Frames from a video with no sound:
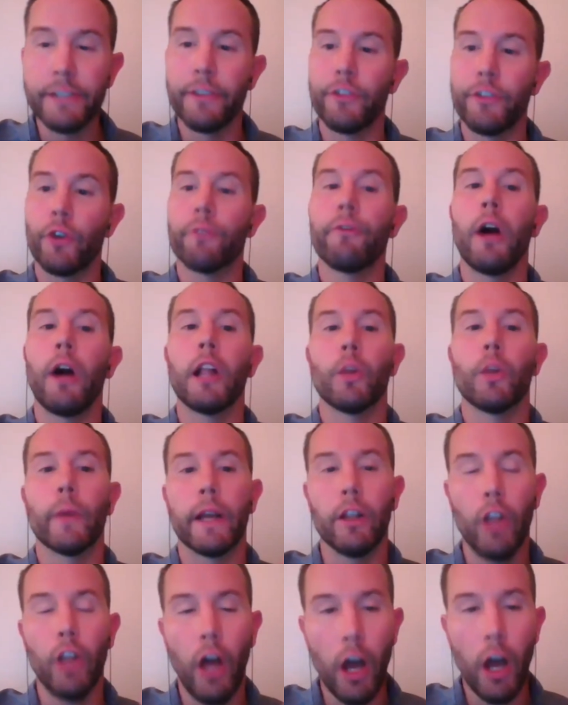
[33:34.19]
that they're
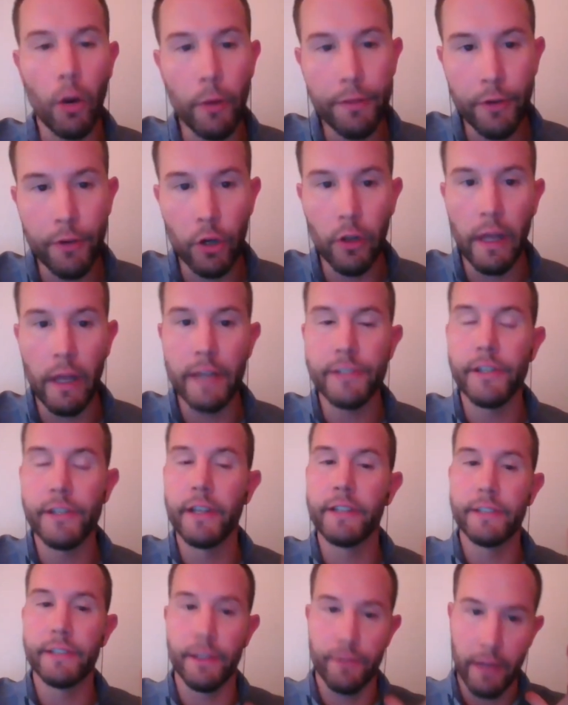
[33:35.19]
following along with their
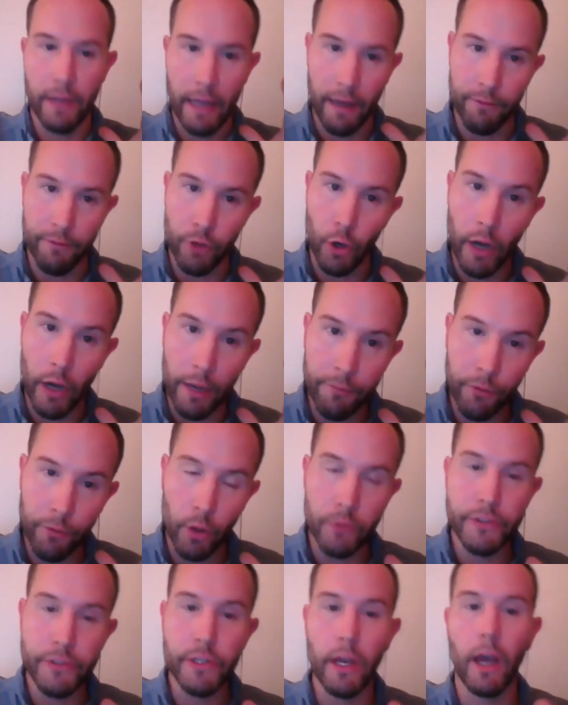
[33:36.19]
lessons, that they have their
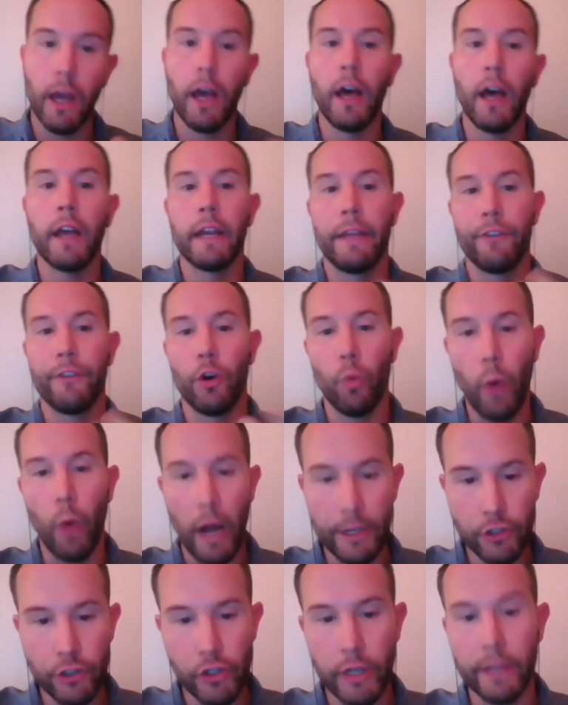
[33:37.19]
headphones on, and they're
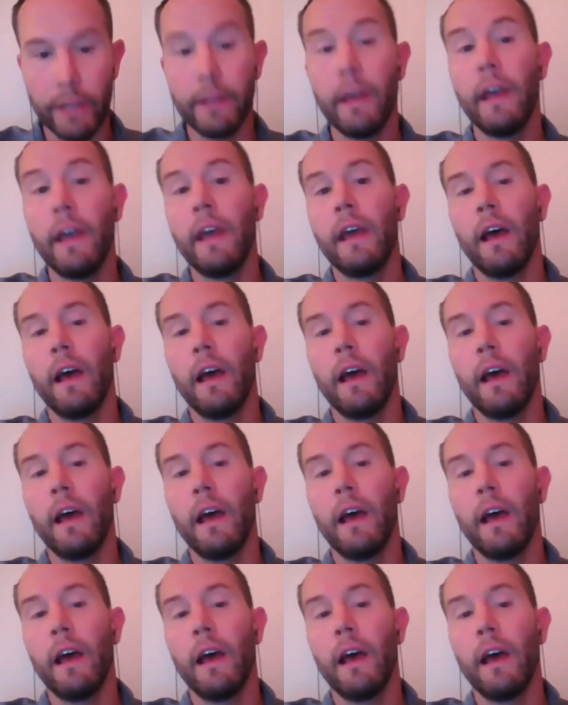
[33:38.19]
watching